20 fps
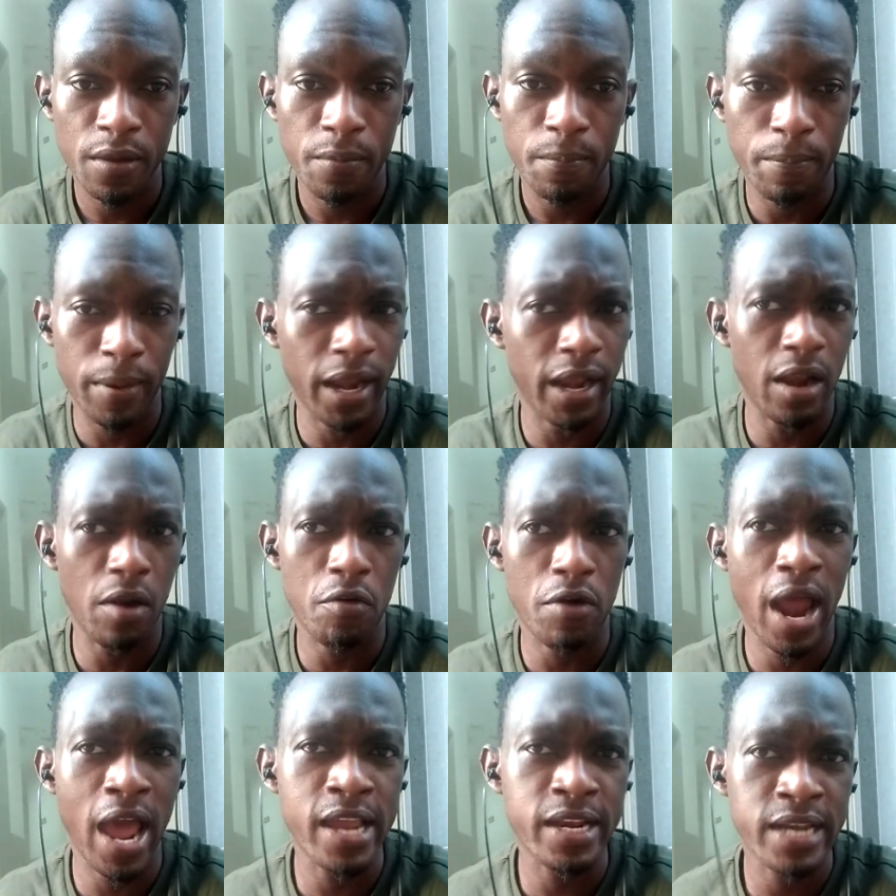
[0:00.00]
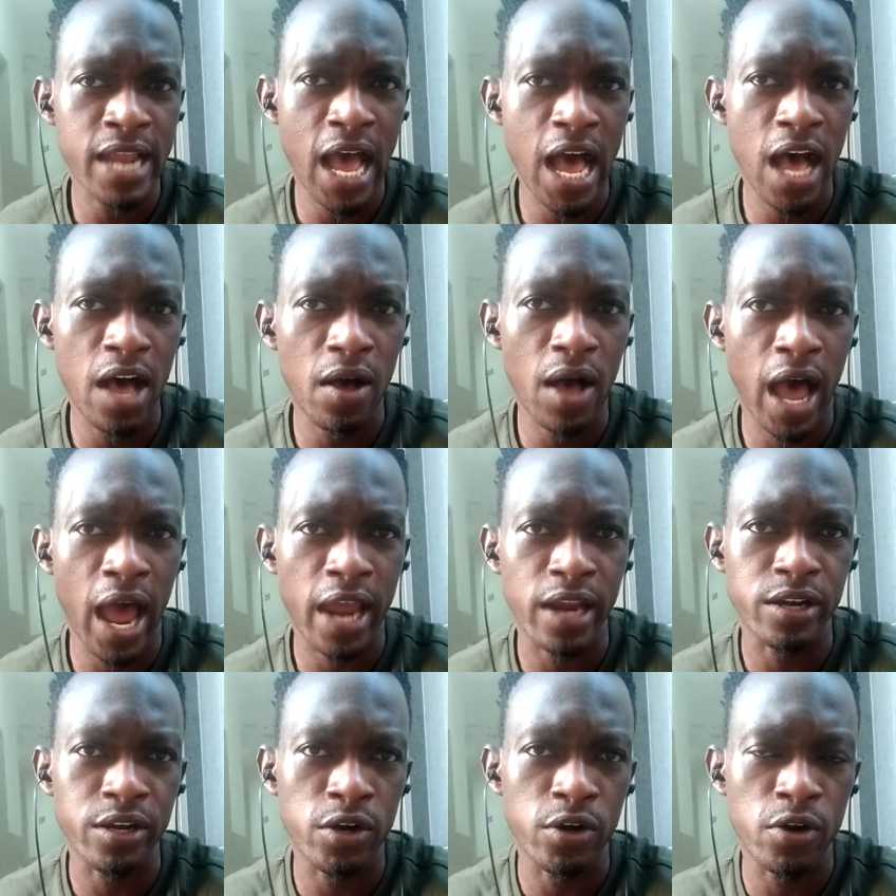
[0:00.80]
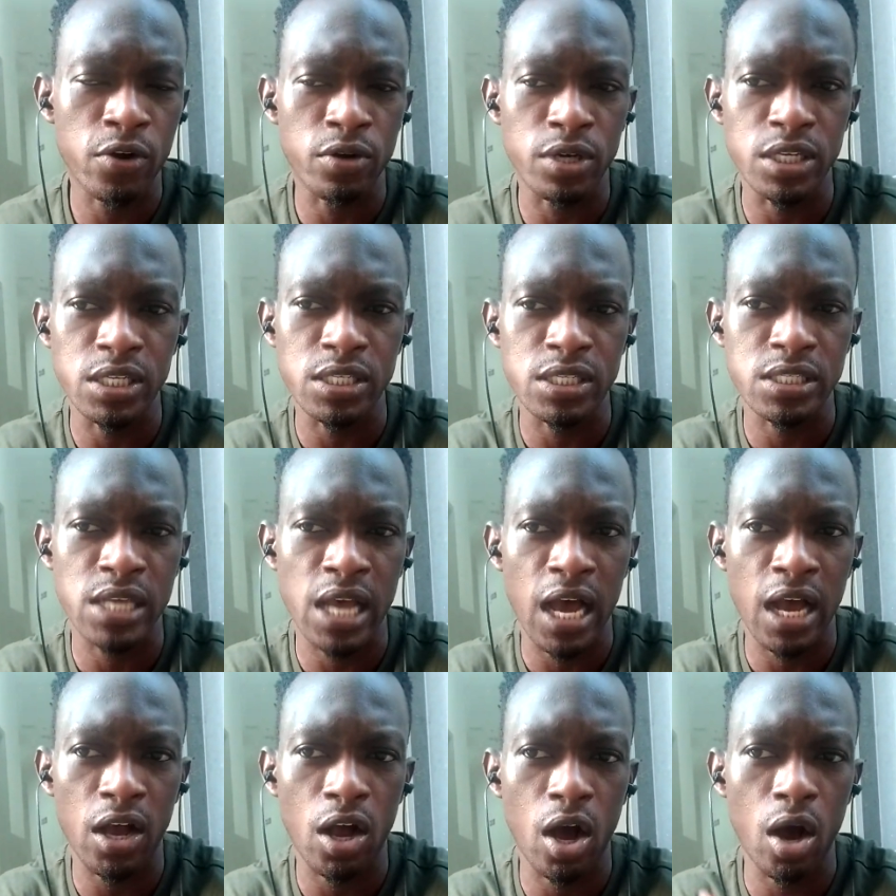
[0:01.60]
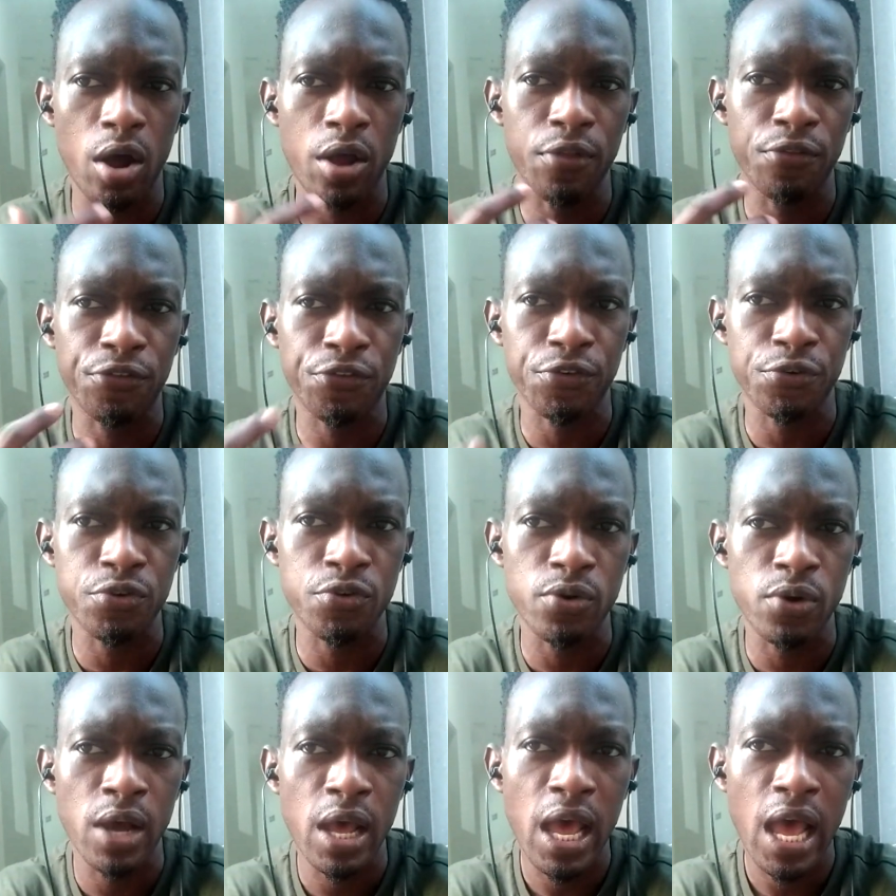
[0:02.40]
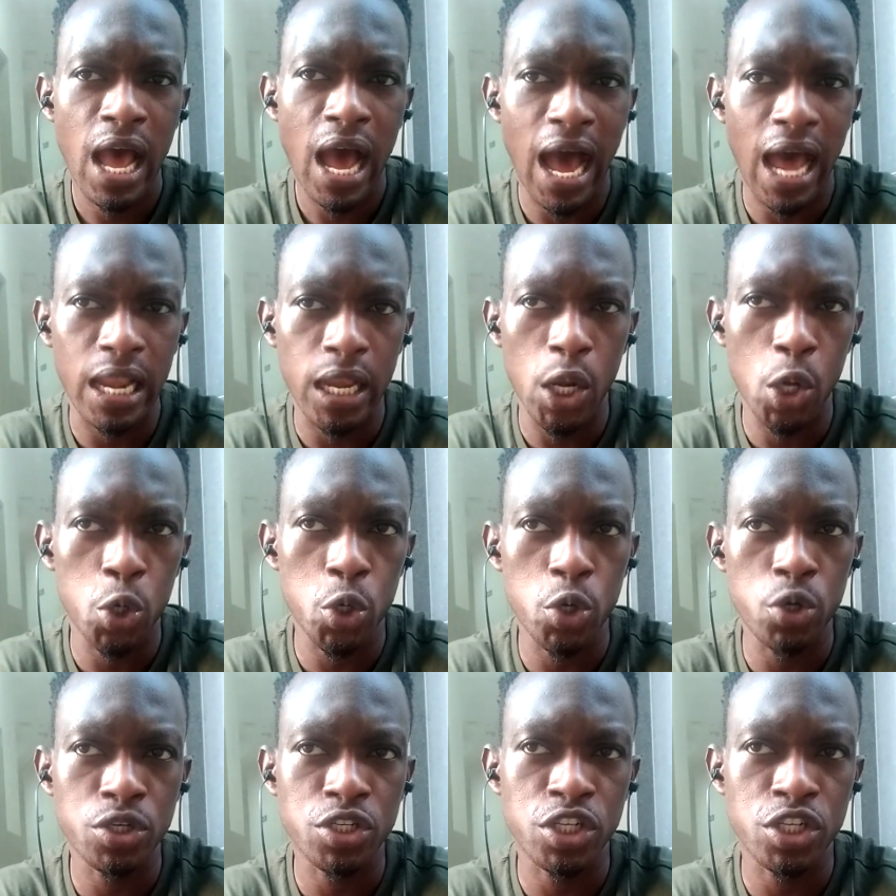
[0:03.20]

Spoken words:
But right now I know he's going through a lot.